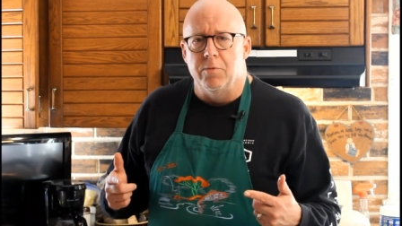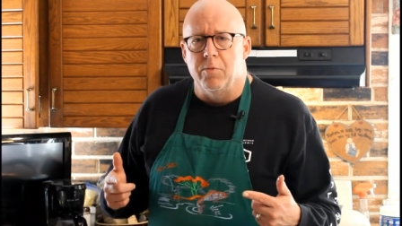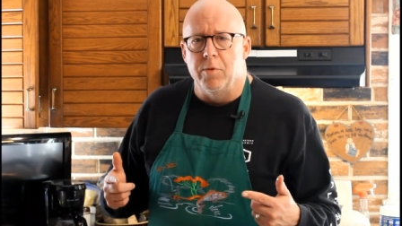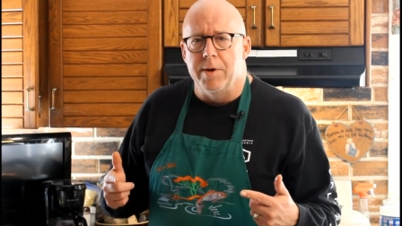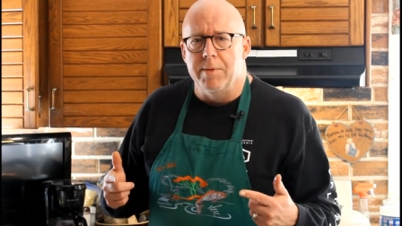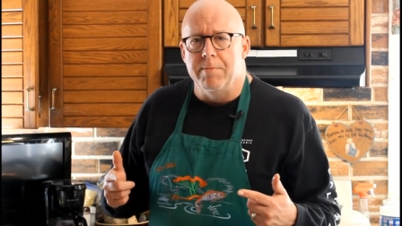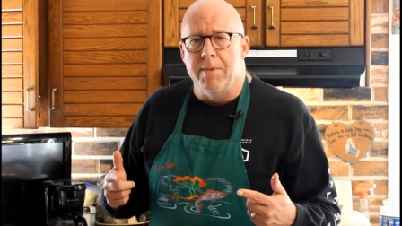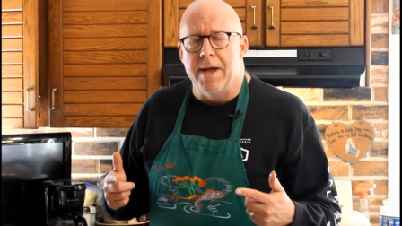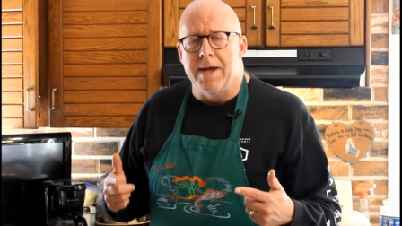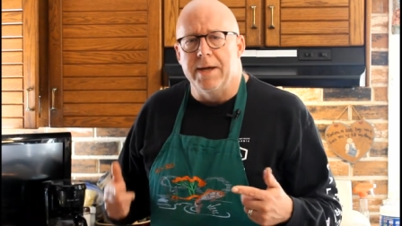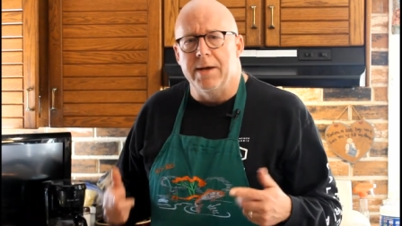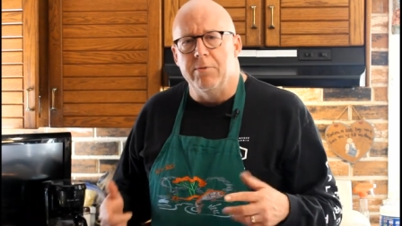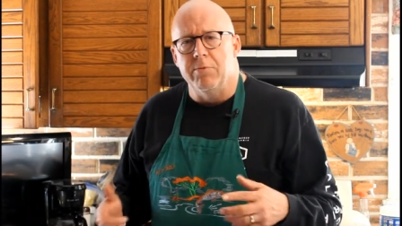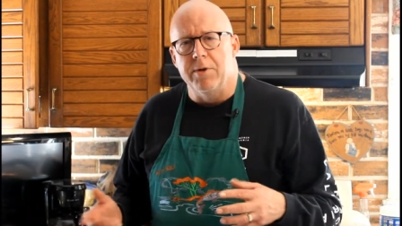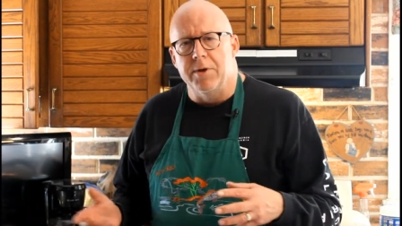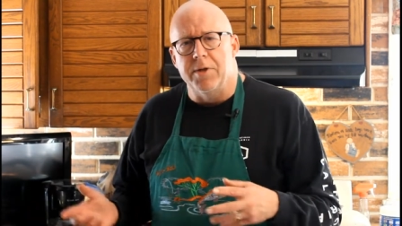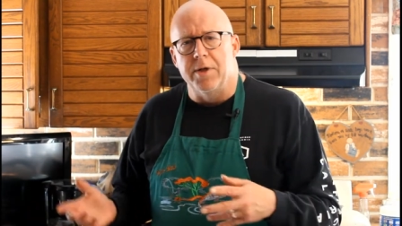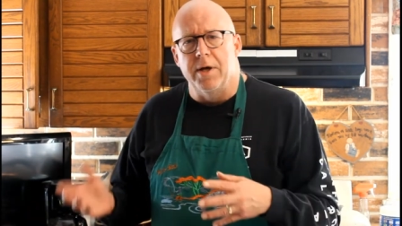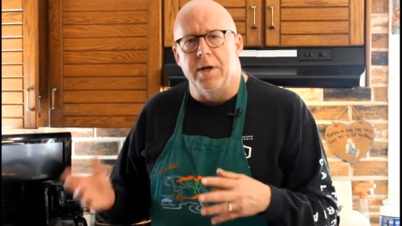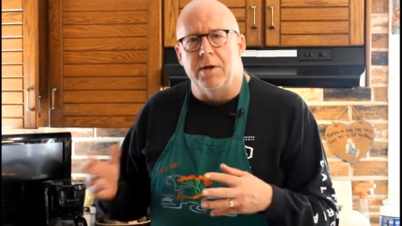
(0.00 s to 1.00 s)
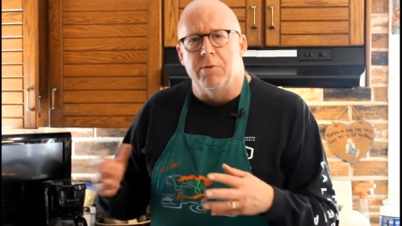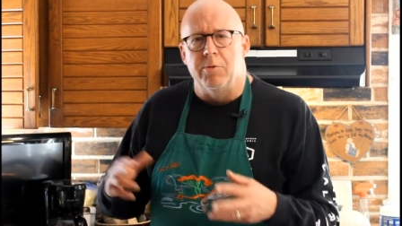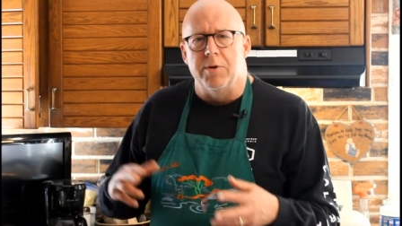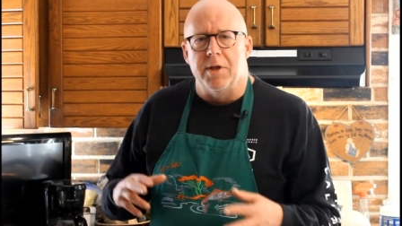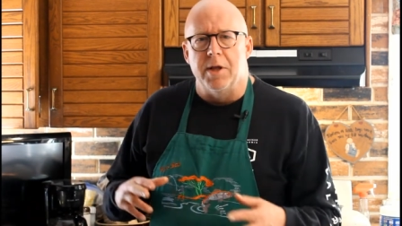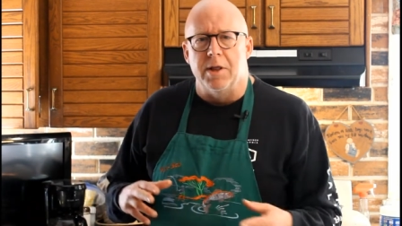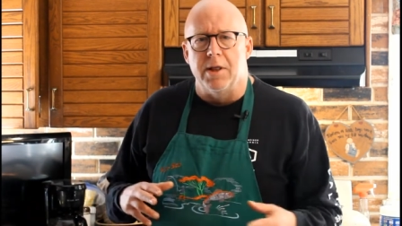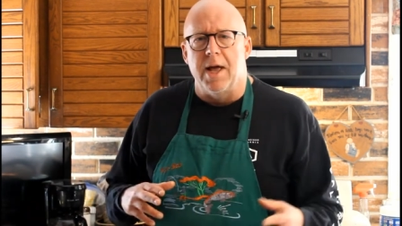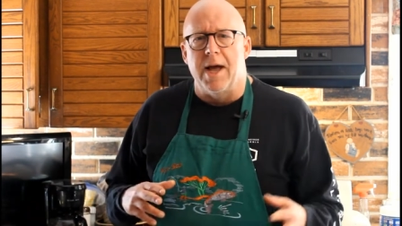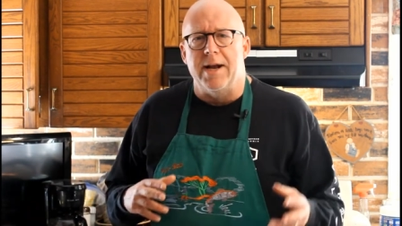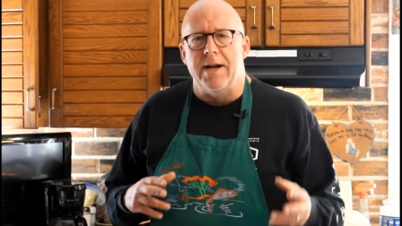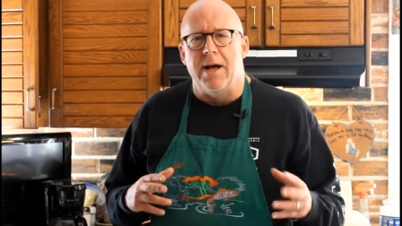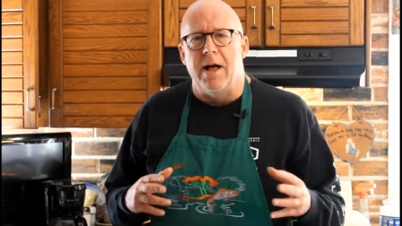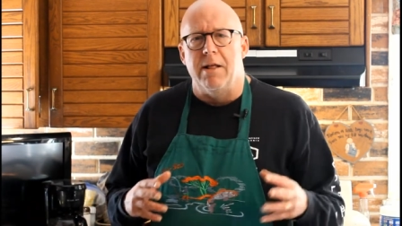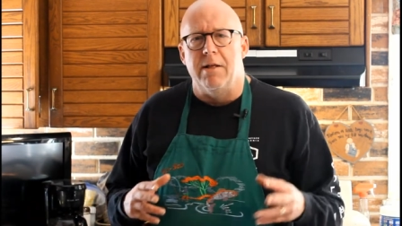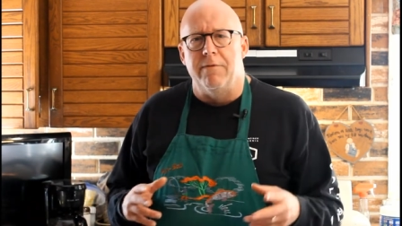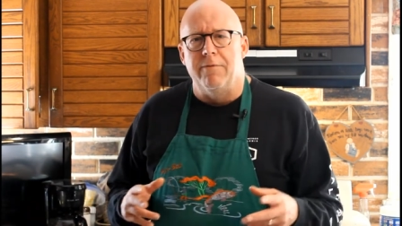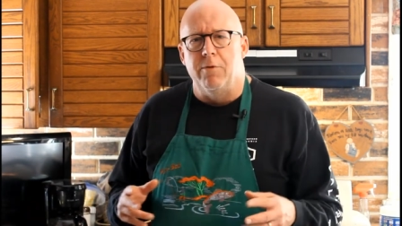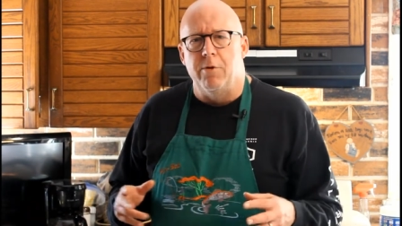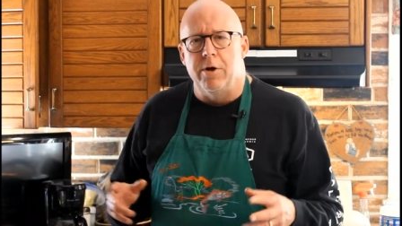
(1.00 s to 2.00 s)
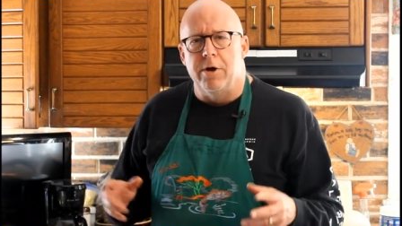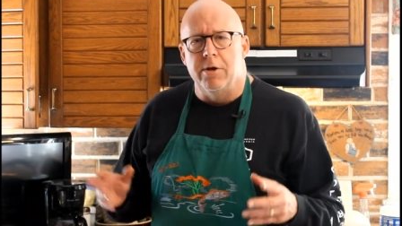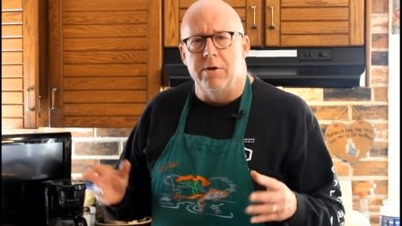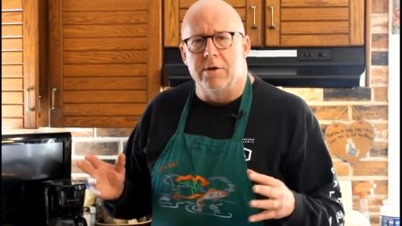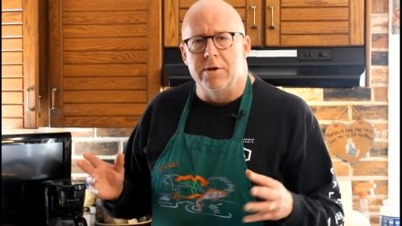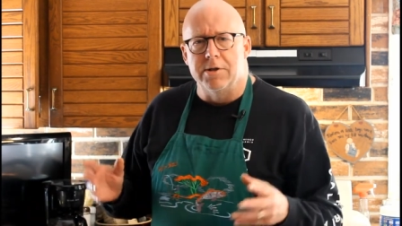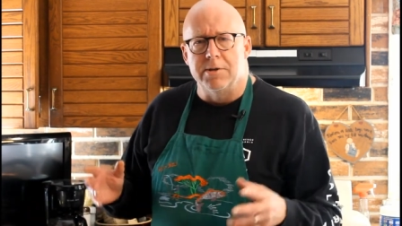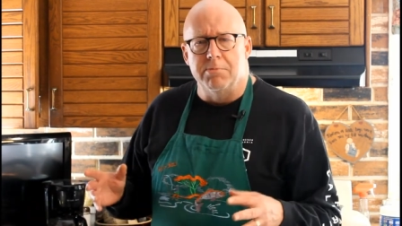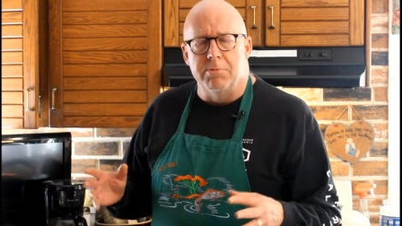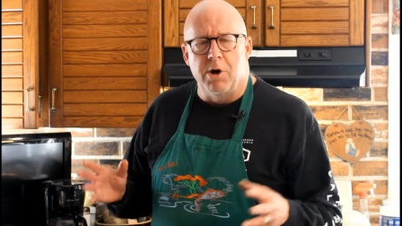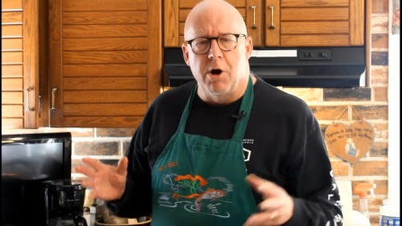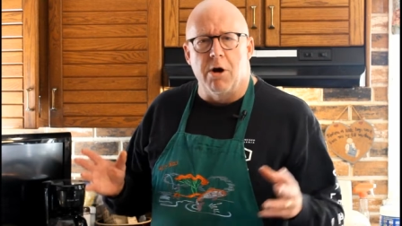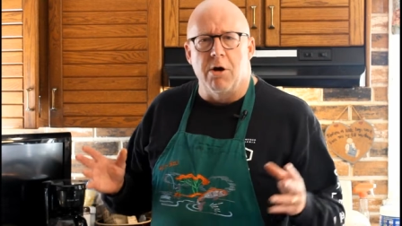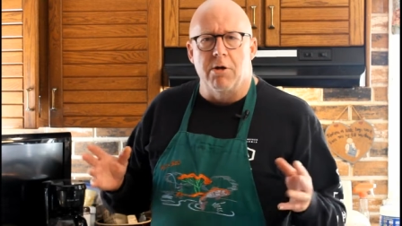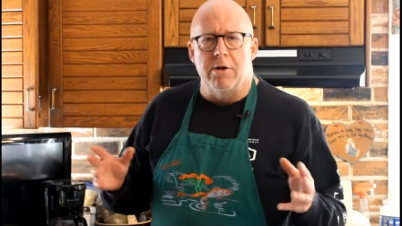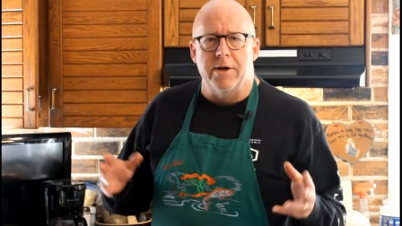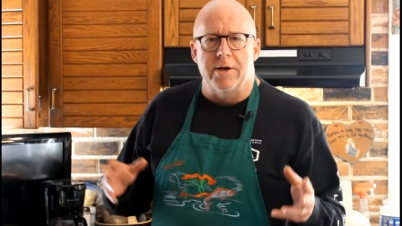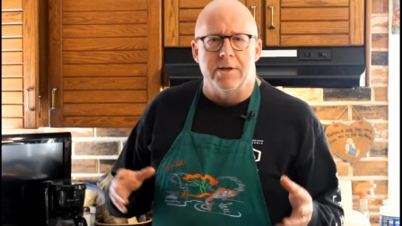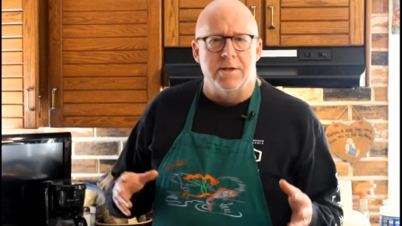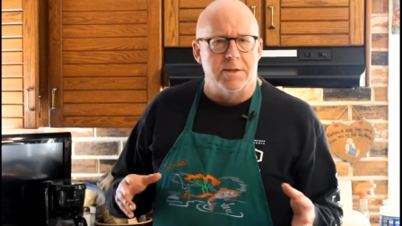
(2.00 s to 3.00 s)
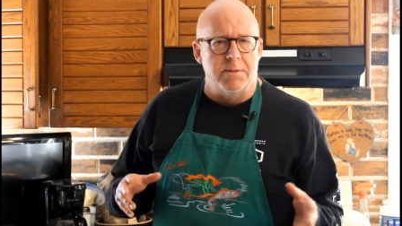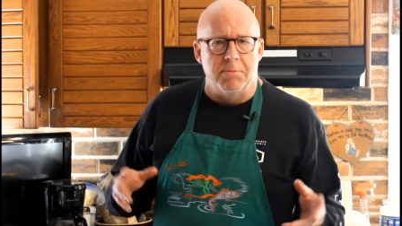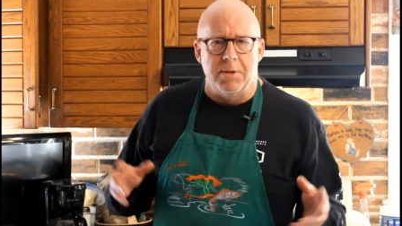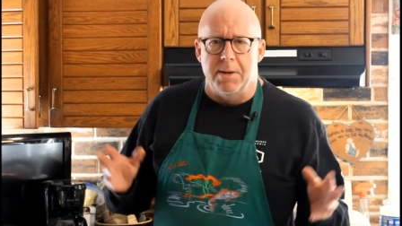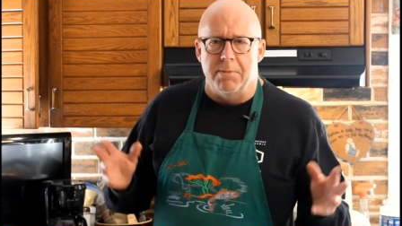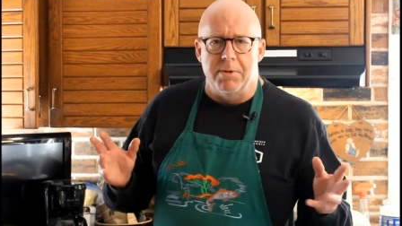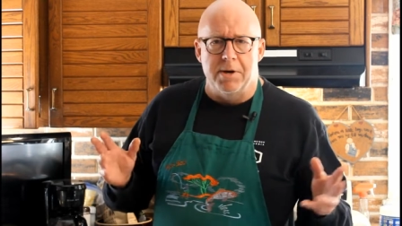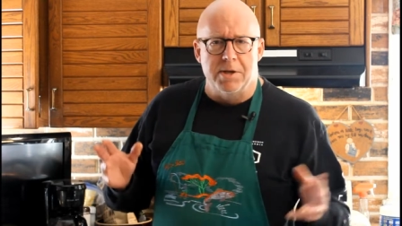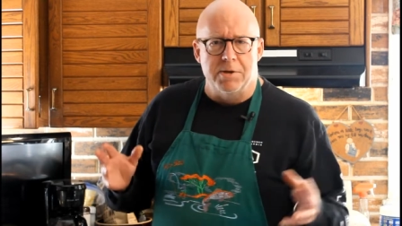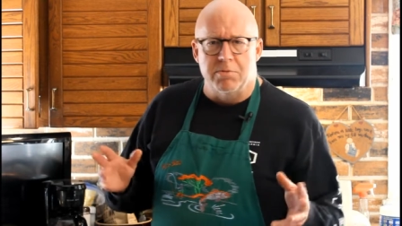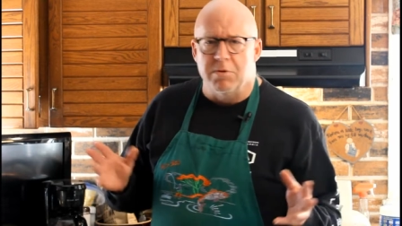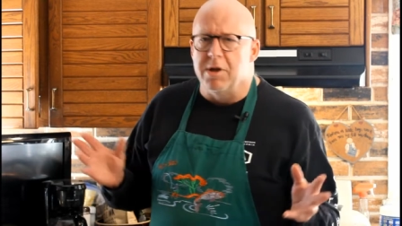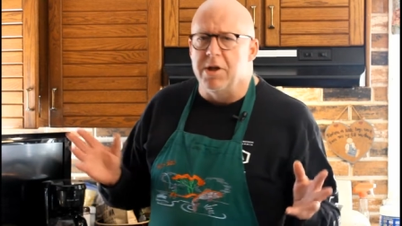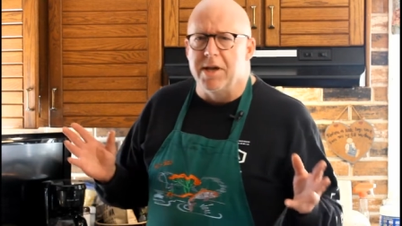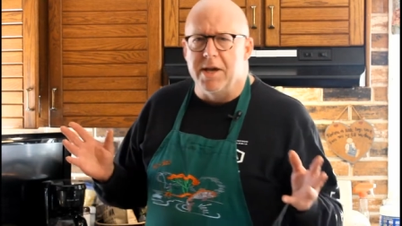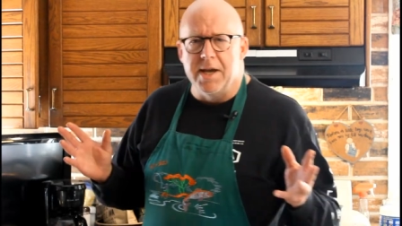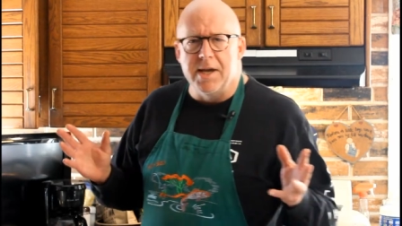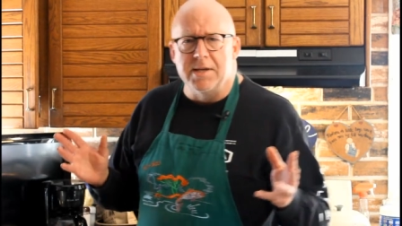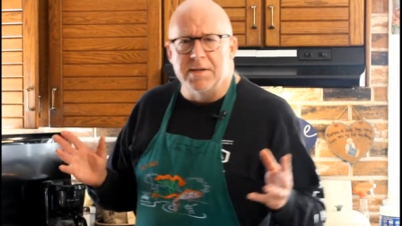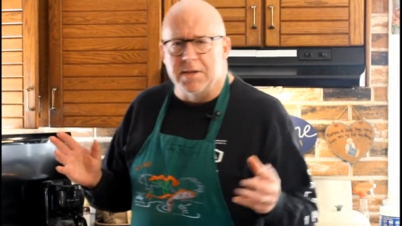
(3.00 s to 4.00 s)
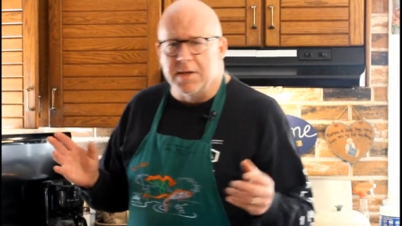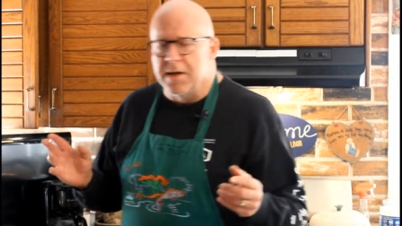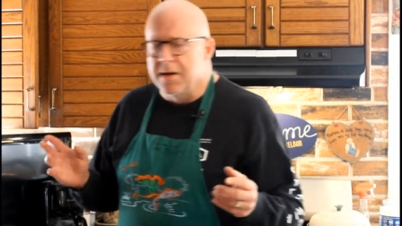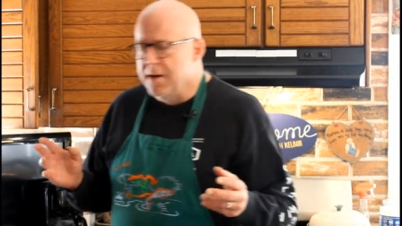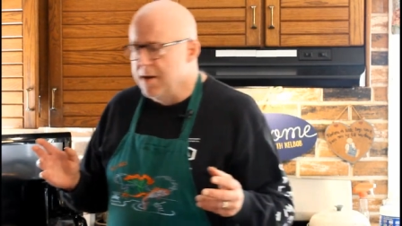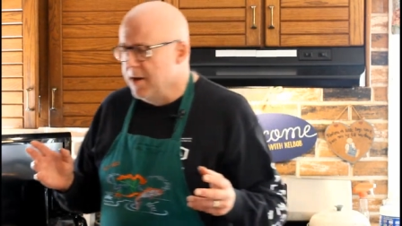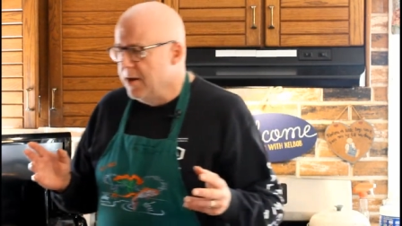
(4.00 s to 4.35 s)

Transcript: we make it with a, with a light olive oil and some garlic and some lemon. It's really easy.